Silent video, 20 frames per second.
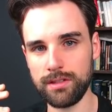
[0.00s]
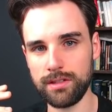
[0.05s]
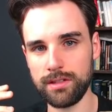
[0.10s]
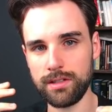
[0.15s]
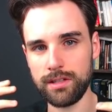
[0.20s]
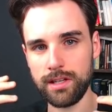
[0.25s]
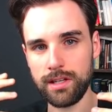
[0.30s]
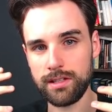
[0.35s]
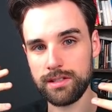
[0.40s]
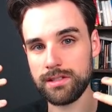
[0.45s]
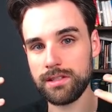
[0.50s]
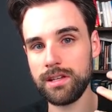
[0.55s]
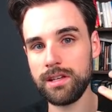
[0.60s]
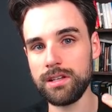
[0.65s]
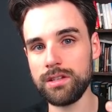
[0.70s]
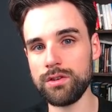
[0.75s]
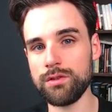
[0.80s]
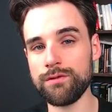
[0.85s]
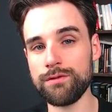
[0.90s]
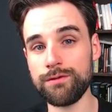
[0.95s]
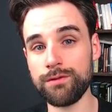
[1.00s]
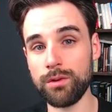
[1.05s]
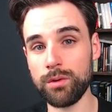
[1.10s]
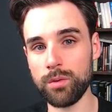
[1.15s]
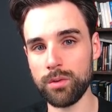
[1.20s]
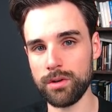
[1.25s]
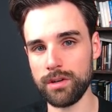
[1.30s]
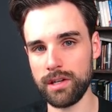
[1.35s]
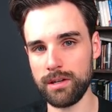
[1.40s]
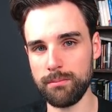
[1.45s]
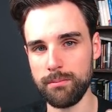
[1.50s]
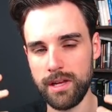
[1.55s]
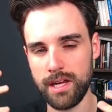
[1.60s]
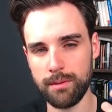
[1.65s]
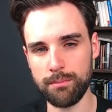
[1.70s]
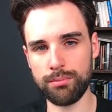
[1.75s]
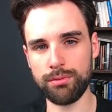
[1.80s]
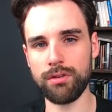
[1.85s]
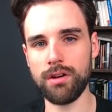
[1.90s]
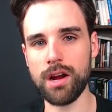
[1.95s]
continue forward and
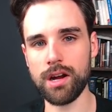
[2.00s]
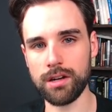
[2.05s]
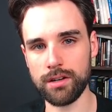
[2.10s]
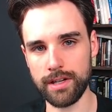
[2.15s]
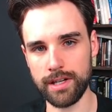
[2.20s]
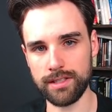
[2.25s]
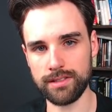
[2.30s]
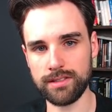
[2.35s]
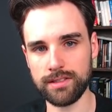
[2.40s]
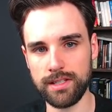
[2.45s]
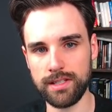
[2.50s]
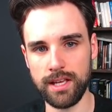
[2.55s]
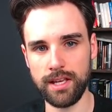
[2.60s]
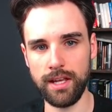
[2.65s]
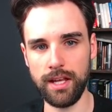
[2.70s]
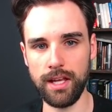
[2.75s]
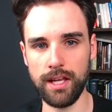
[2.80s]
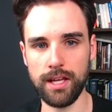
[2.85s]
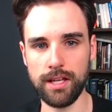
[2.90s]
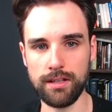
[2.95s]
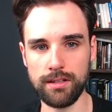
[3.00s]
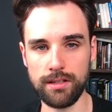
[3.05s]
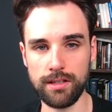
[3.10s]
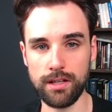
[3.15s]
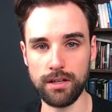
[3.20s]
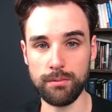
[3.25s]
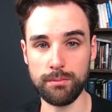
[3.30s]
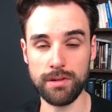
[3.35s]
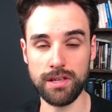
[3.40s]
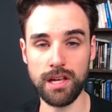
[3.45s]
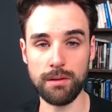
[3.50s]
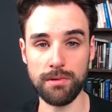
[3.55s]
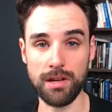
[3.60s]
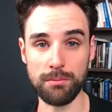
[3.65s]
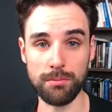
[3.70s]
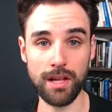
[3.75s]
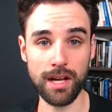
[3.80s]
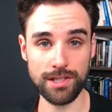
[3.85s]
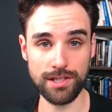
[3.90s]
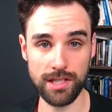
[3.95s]
make progress and you know becoming a
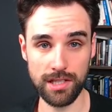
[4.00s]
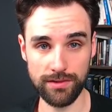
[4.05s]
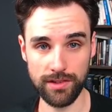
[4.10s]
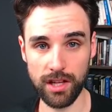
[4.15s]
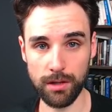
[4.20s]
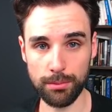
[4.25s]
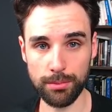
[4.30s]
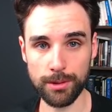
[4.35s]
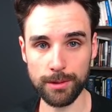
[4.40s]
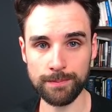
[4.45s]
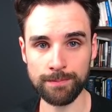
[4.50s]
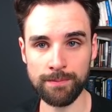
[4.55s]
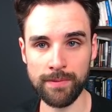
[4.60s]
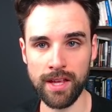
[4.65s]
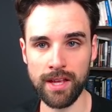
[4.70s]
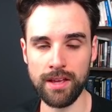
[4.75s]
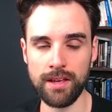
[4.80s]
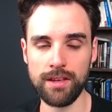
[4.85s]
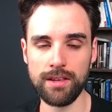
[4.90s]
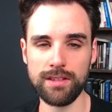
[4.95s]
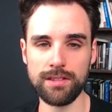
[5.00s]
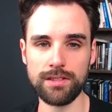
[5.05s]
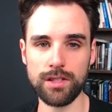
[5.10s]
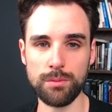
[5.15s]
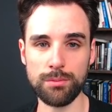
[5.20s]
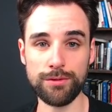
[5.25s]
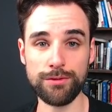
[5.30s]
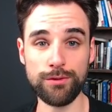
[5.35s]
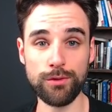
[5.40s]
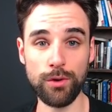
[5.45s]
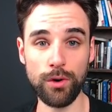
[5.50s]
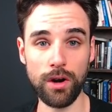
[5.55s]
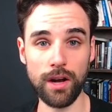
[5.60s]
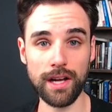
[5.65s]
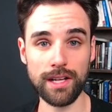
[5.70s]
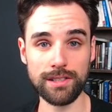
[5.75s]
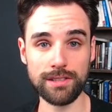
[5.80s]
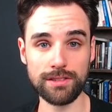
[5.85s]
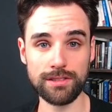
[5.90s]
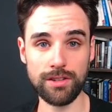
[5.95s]
blockchain developer. So before
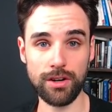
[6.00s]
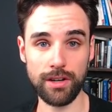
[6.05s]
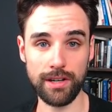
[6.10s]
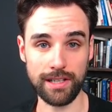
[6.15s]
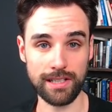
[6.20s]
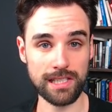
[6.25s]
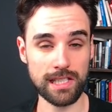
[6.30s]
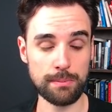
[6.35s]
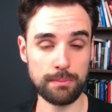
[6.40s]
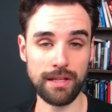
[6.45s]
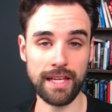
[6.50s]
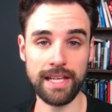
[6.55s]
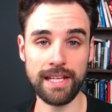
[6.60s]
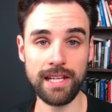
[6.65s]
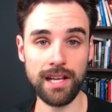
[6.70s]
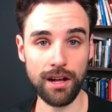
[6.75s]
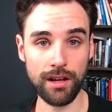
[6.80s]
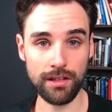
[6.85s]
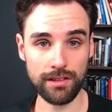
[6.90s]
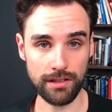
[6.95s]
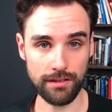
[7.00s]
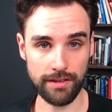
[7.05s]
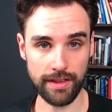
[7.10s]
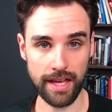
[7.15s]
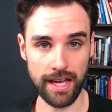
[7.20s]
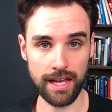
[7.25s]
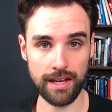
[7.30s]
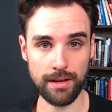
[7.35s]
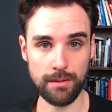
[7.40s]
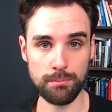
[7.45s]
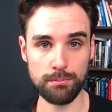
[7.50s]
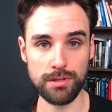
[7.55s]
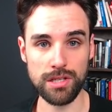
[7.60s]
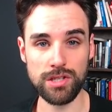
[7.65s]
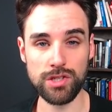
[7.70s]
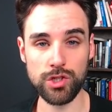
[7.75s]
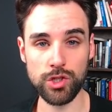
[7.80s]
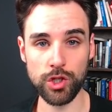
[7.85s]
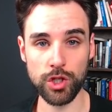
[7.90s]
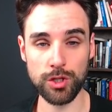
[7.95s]
I start explaining all of that, be
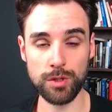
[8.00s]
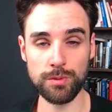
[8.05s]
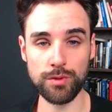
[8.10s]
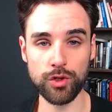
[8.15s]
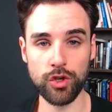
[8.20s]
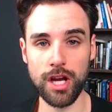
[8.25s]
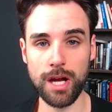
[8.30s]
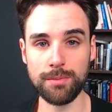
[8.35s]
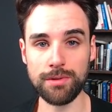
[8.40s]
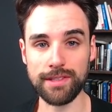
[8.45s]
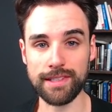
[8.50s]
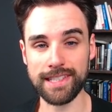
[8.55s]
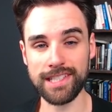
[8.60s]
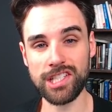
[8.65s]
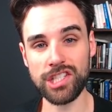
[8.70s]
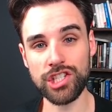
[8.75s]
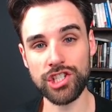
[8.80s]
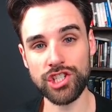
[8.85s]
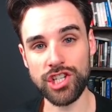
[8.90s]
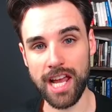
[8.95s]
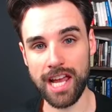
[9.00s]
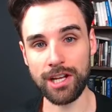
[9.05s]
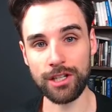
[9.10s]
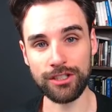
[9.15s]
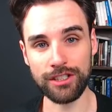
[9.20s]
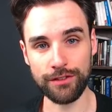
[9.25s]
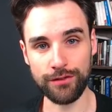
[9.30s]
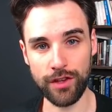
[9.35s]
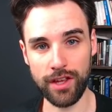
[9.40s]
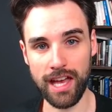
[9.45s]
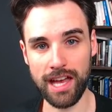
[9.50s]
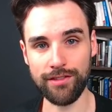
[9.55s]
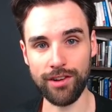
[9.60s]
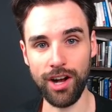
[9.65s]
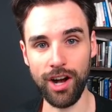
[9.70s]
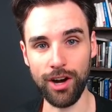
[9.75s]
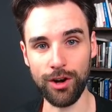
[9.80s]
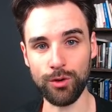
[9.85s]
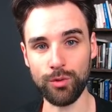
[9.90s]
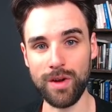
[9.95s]
sure to subscribe to this channel if you
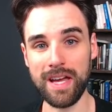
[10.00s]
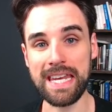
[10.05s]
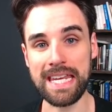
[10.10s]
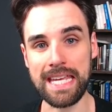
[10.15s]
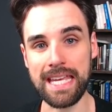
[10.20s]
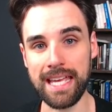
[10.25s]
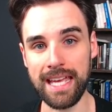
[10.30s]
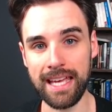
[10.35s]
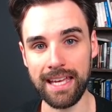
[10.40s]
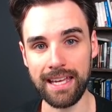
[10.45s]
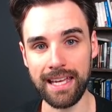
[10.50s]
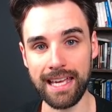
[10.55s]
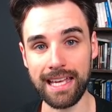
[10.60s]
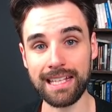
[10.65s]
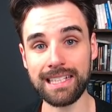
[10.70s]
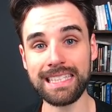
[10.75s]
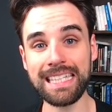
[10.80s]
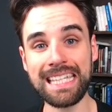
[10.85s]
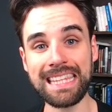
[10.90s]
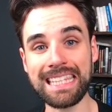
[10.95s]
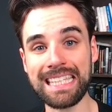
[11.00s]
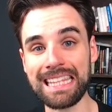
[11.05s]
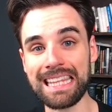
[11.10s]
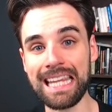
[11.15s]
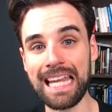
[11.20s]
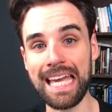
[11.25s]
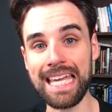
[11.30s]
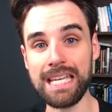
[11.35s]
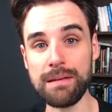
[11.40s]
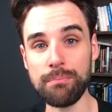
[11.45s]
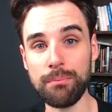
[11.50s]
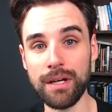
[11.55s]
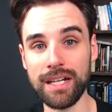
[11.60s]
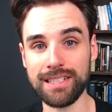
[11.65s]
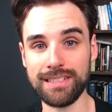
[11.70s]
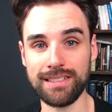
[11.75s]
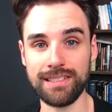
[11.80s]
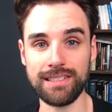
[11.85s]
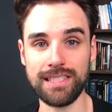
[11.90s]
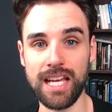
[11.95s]
haven't already and click the like
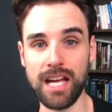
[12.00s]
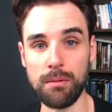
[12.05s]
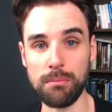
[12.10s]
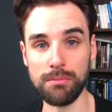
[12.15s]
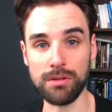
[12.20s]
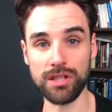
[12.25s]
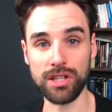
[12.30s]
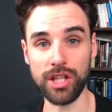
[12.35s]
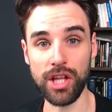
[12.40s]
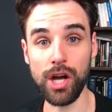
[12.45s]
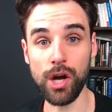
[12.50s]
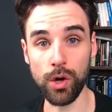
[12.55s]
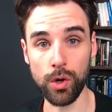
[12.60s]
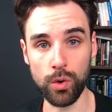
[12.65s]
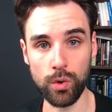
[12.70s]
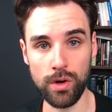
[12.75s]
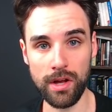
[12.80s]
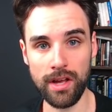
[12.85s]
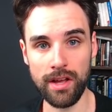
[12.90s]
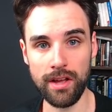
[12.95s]
button down below.